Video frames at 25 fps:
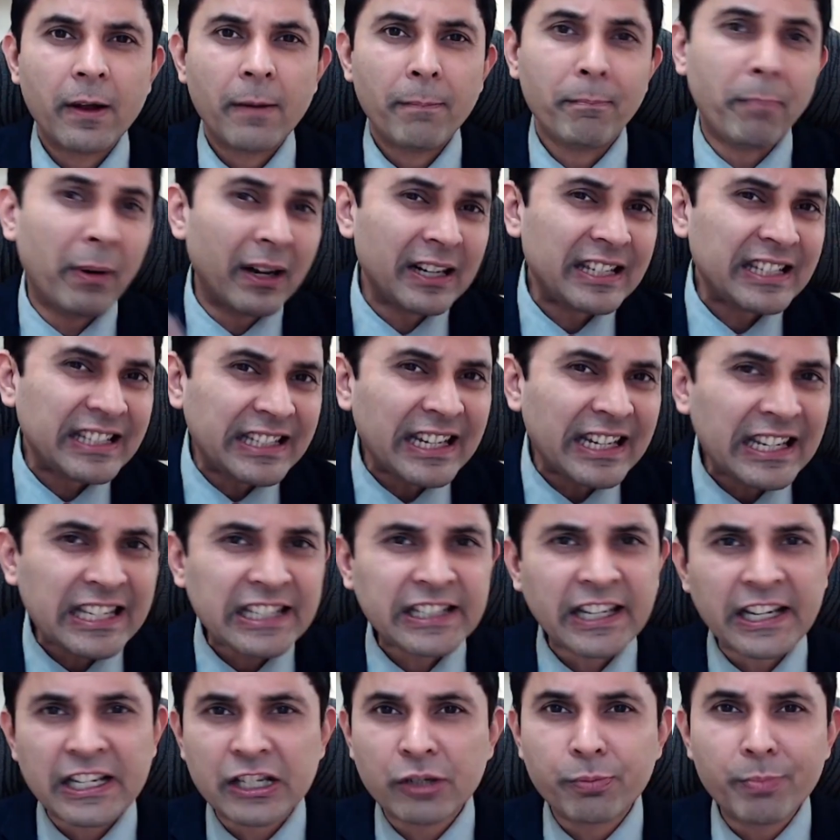
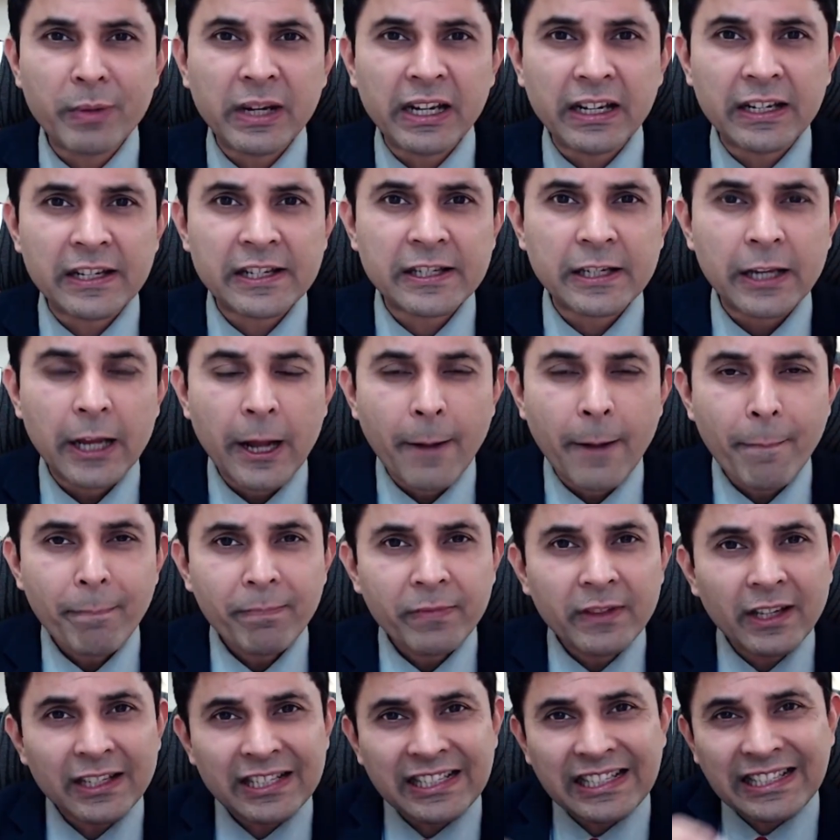Persistence means
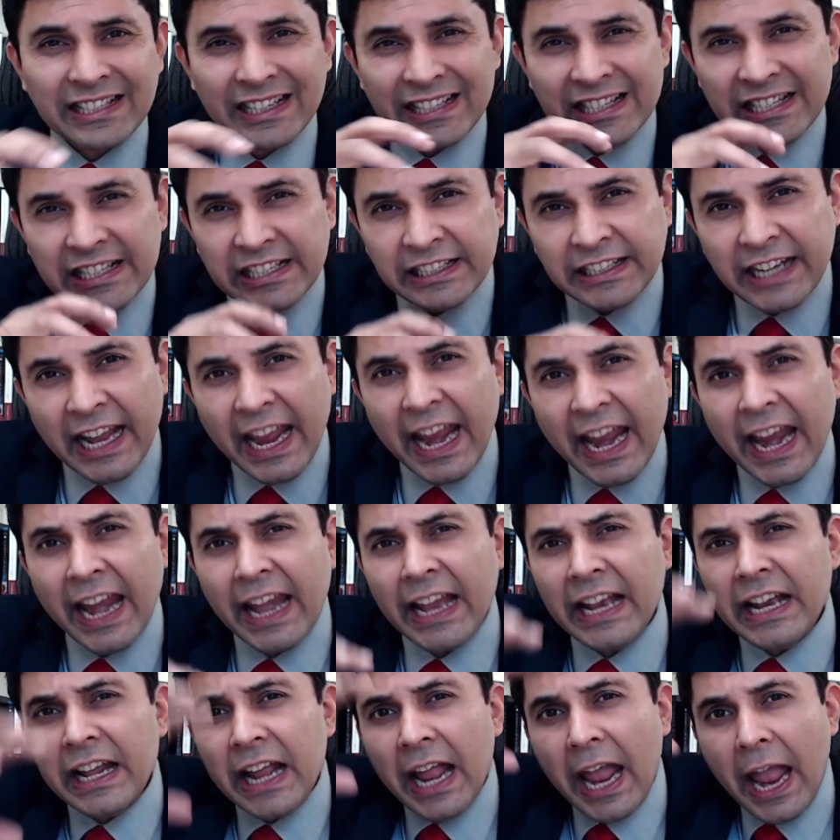the
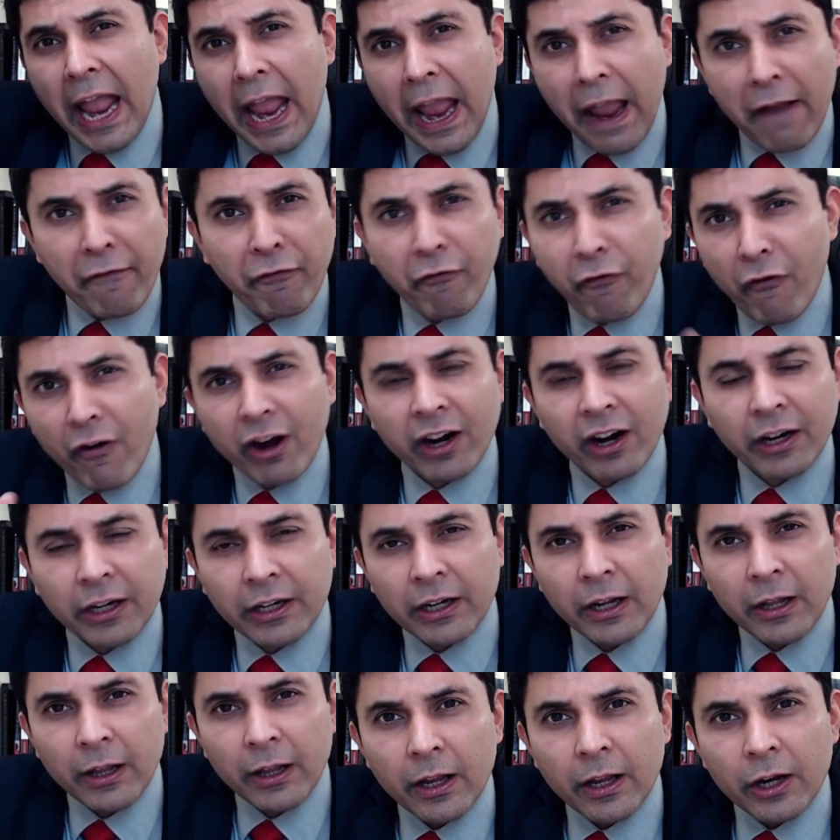sustained effort
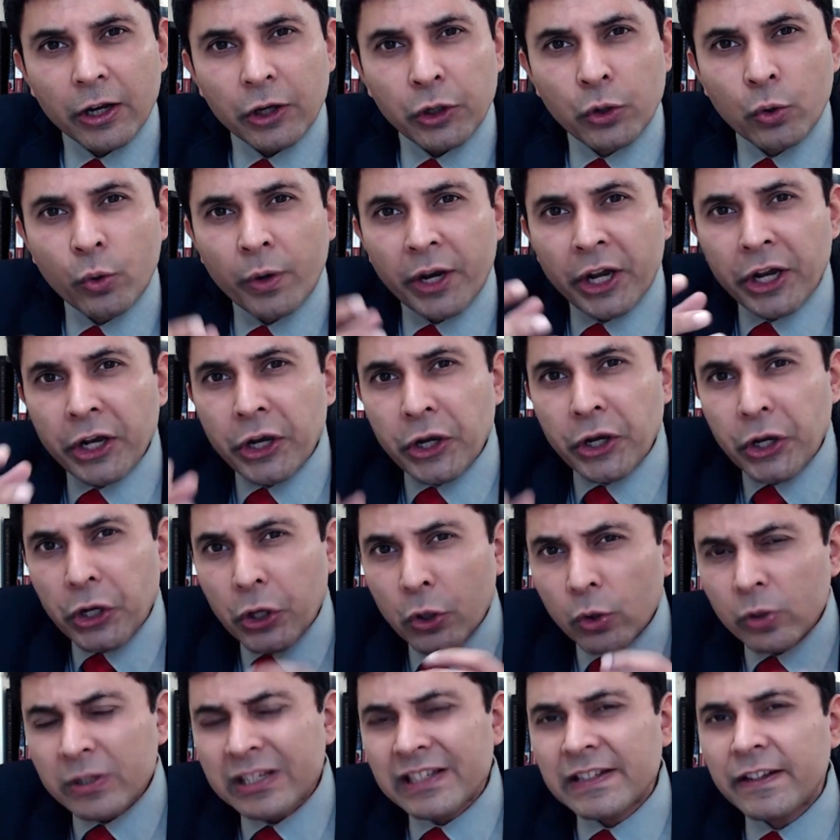to
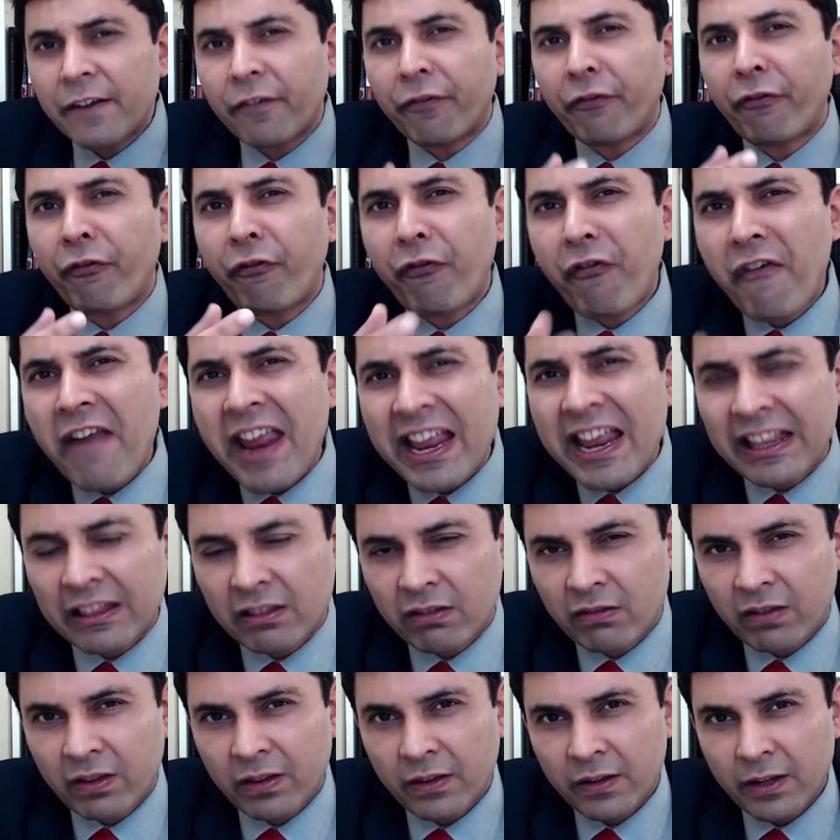induce the
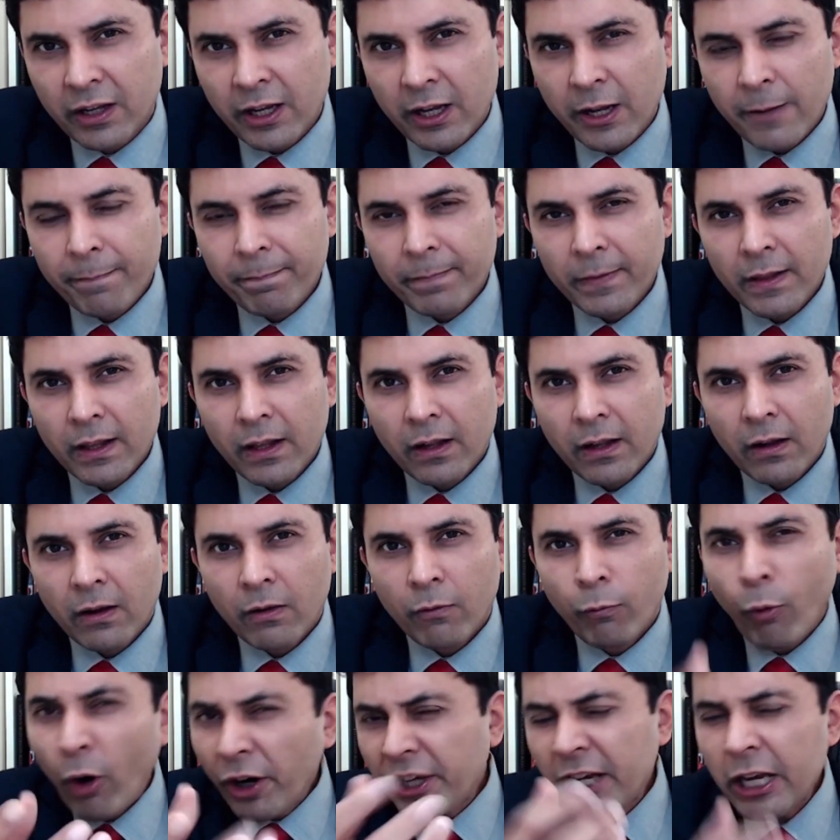faith.
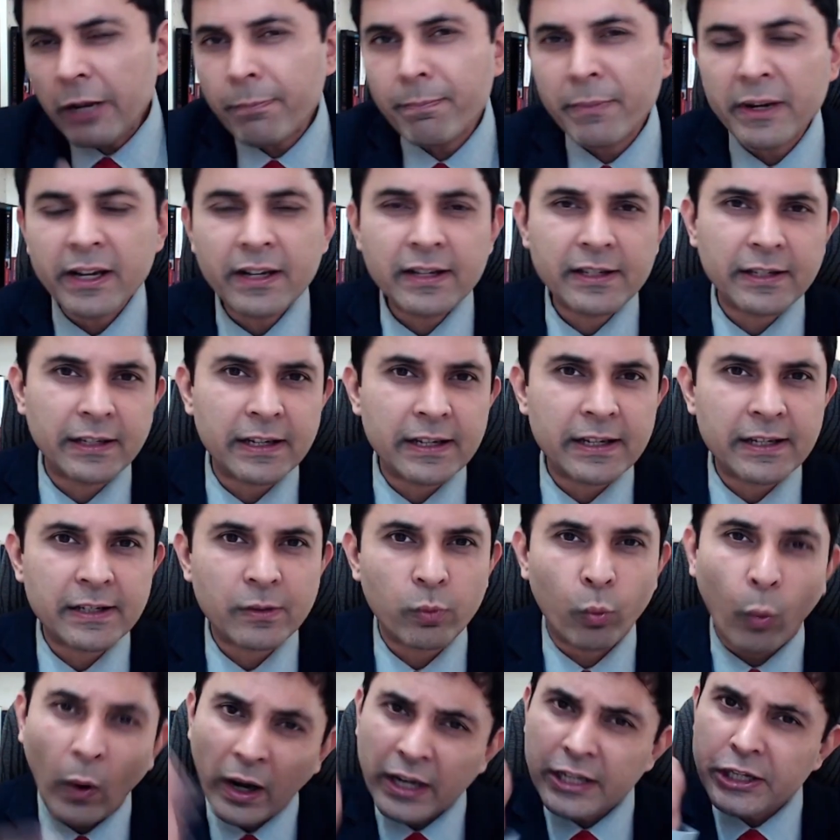What it means is,
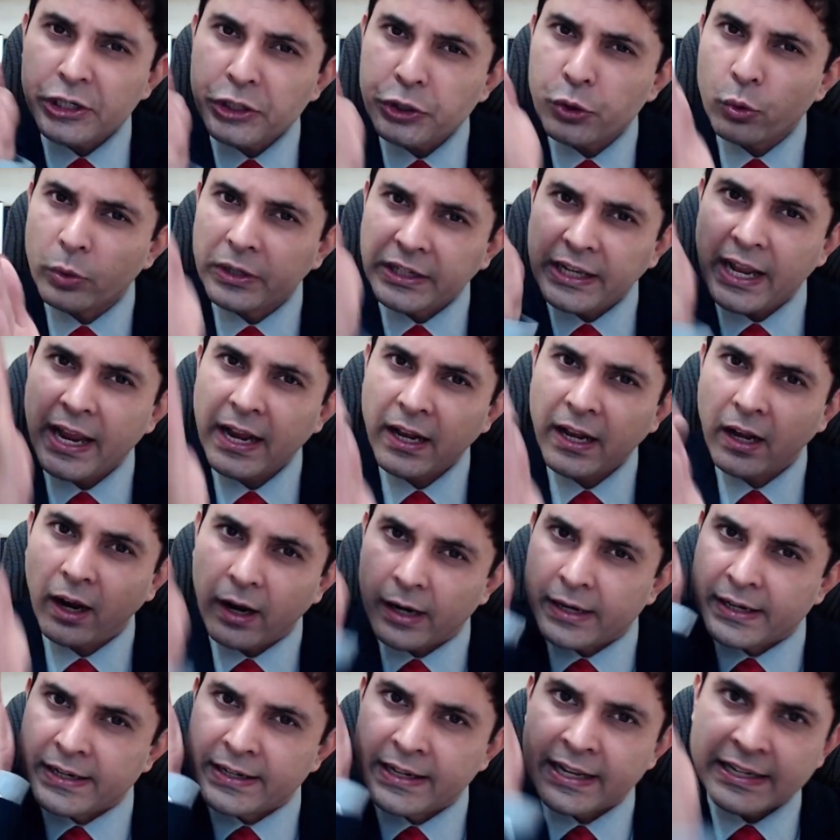once you take
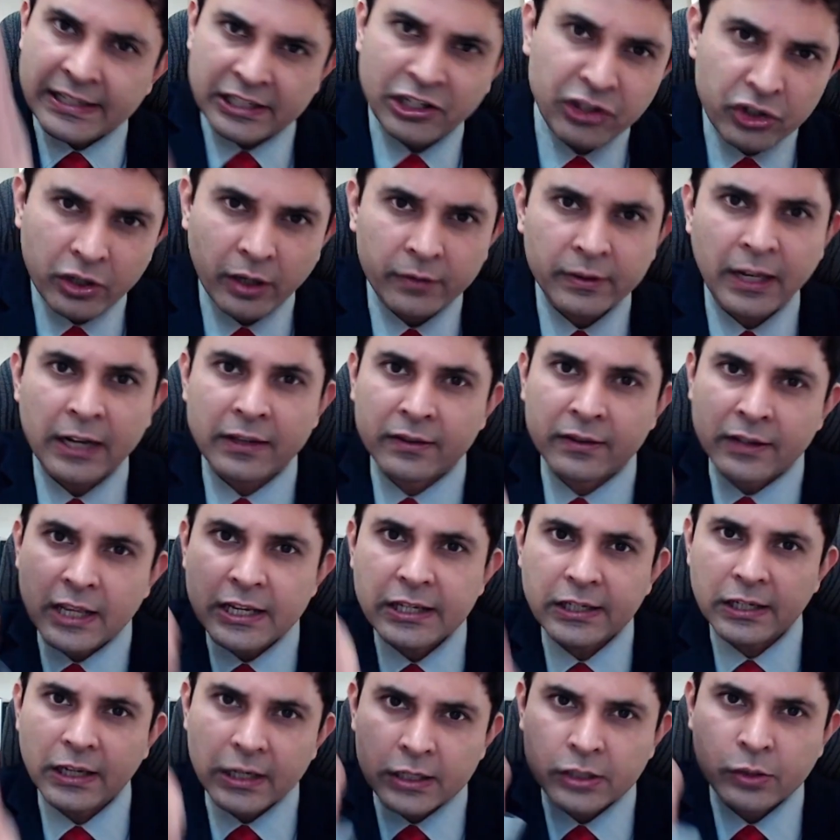a decision that
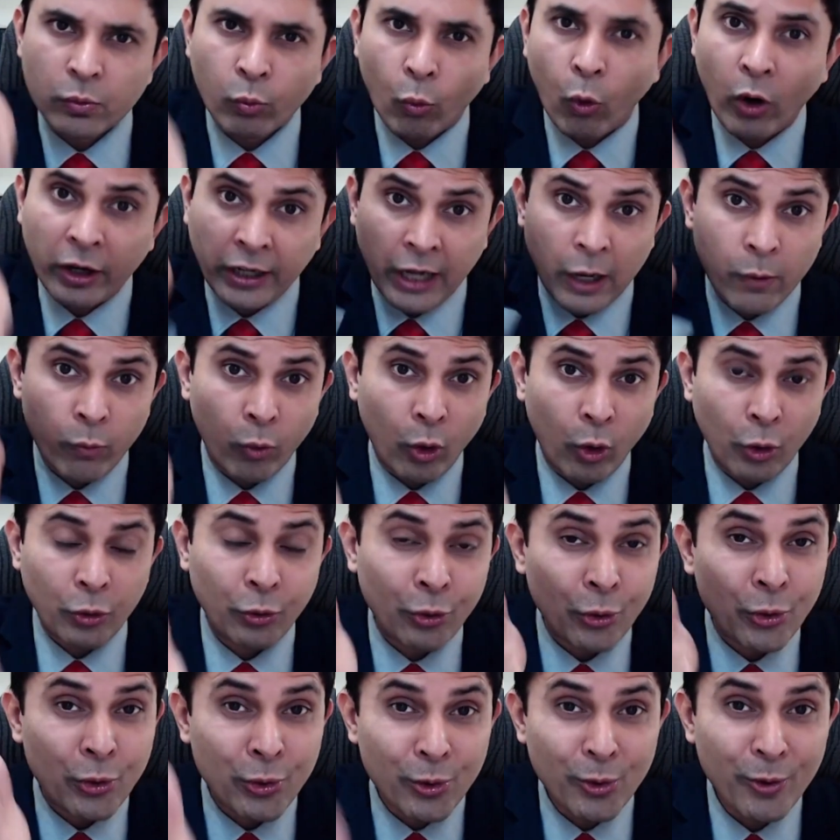this is what I want
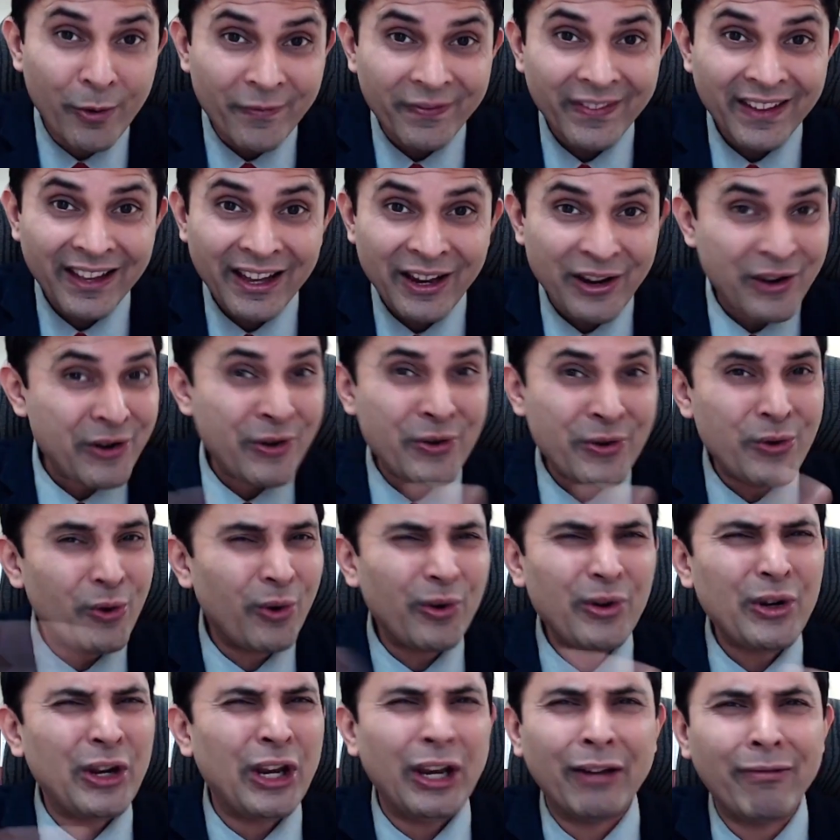to do, you
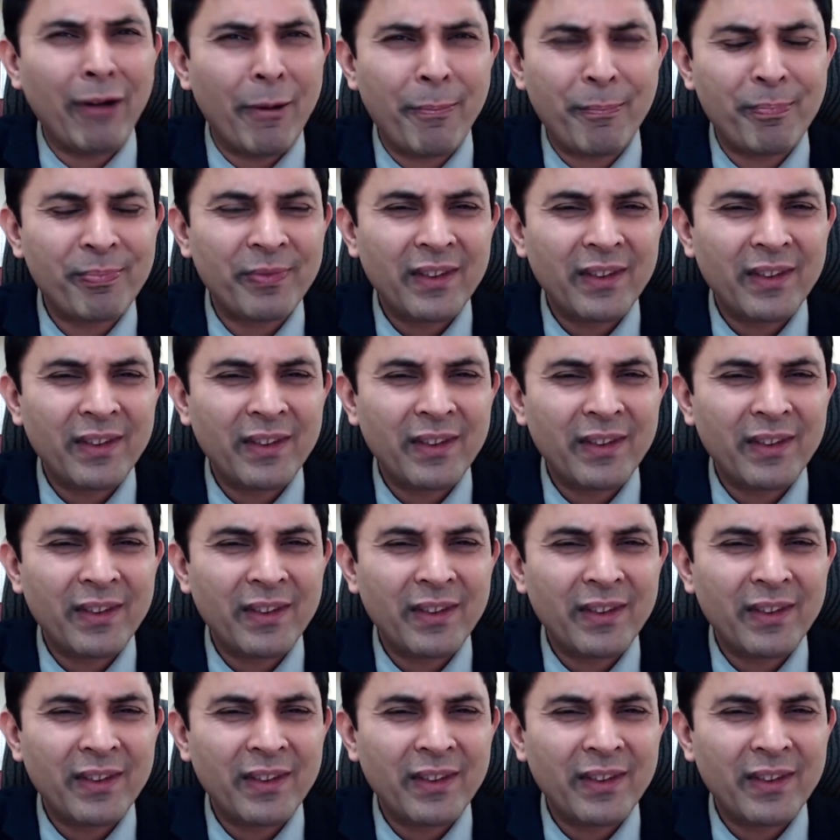don't give up.